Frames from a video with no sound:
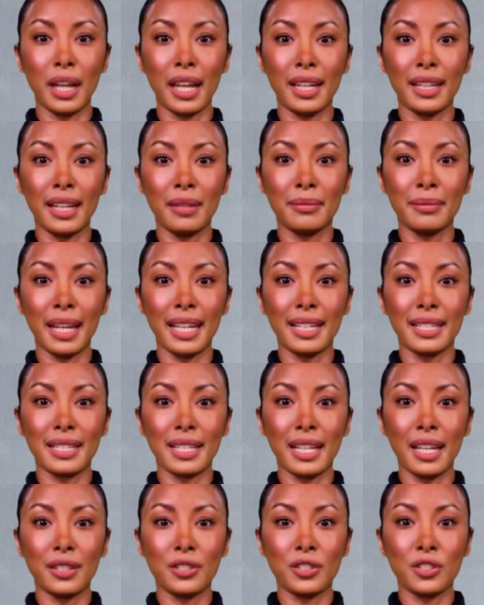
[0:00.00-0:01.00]
and that
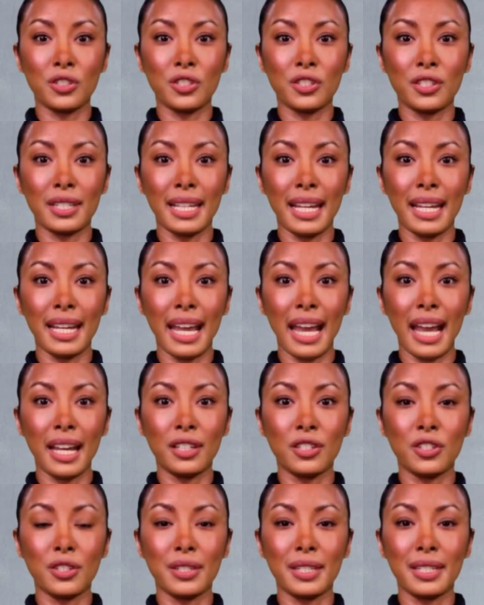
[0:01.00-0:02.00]
bystanders should take
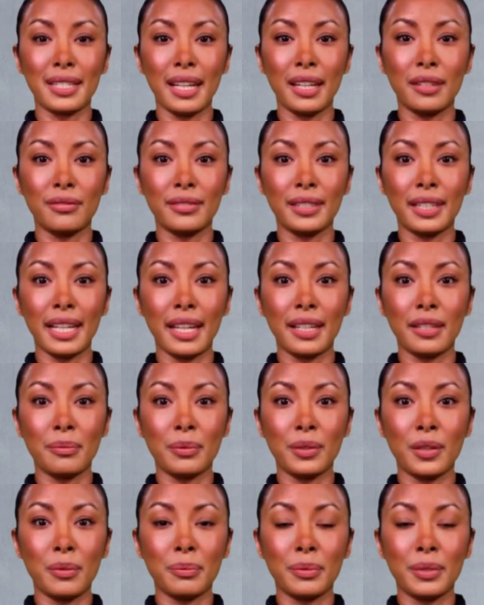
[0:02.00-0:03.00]
action safely and
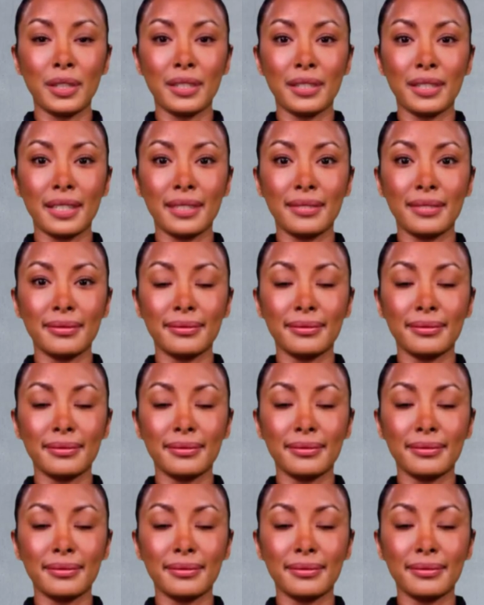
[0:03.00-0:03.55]
appropriately.